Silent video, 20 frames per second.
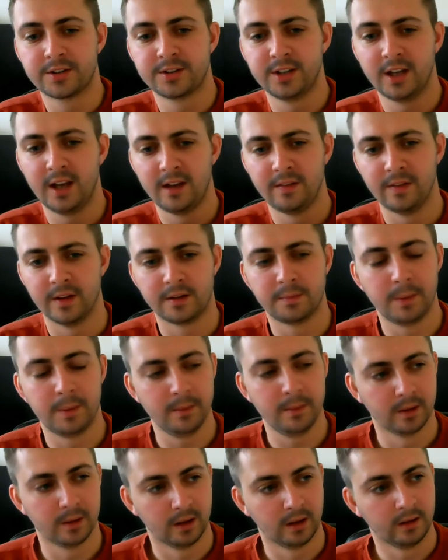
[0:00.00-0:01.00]
saying that
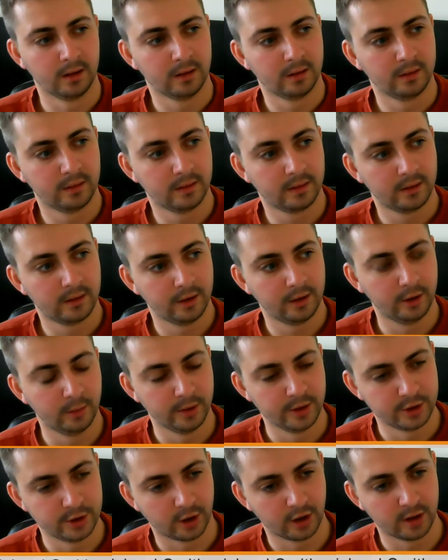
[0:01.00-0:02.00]
people who
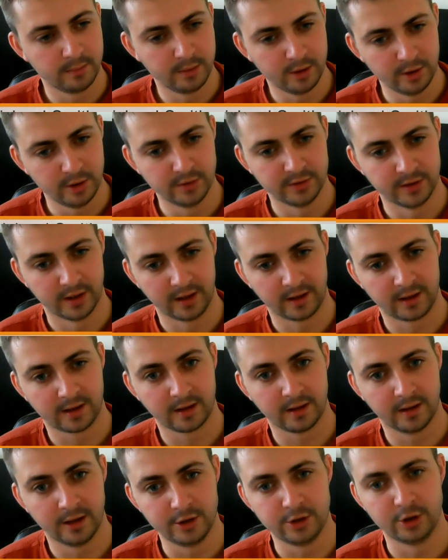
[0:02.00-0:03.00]
enjoy
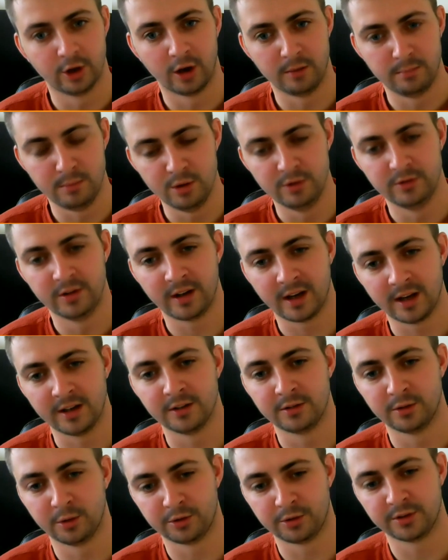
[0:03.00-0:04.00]
music in a
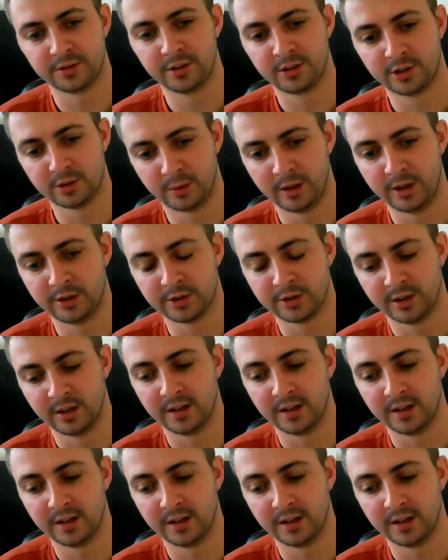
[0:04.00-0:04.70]
social situation.